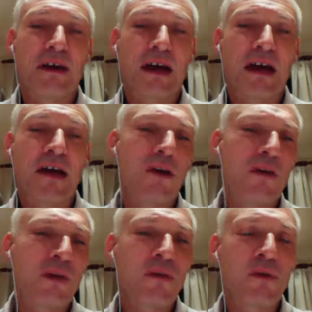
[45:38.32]
I don't
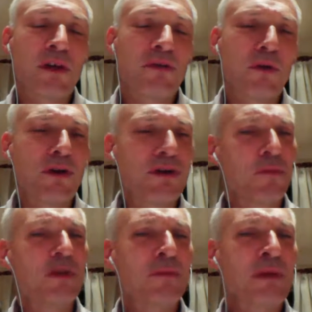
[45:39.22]
think we need to worry
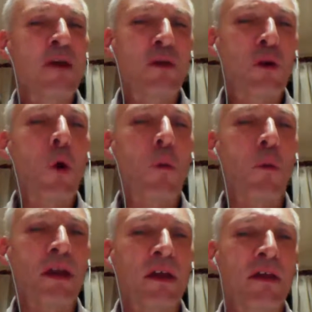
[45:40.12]
too much about the
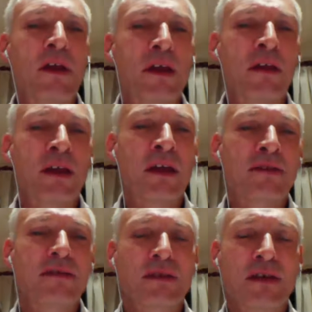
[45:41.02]
orbit. I think
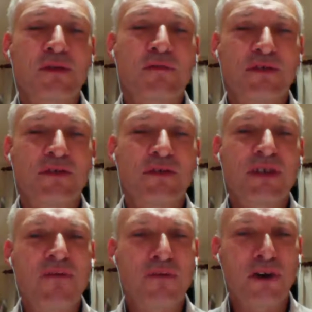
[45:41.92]
that's
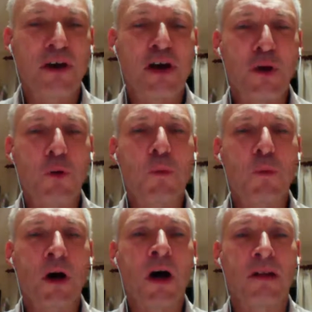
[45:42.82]
safe for a good
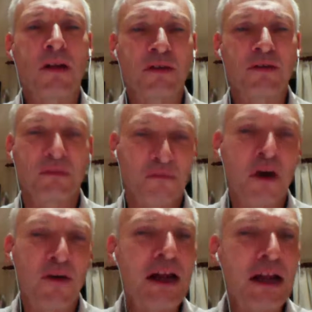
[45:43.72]
while, is
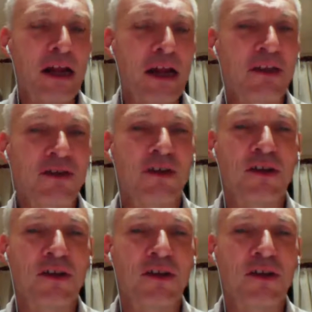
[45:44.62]
my recollection.